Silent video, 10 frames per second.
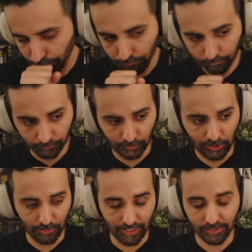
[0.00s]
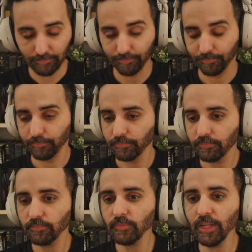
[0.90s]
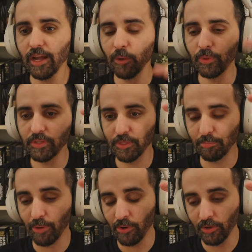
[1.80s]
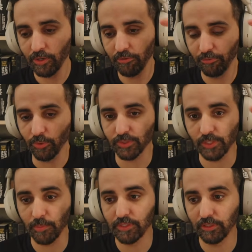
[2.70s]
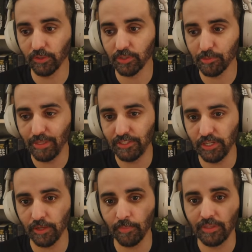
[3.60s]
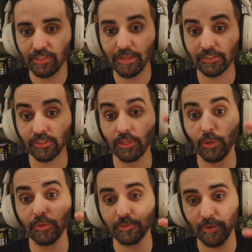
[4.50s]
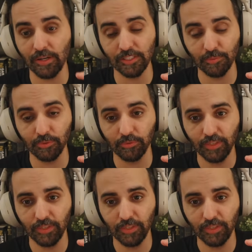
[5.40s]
Excuse me, guys. I want the bar for someone to learn to be GM to be as low as possible.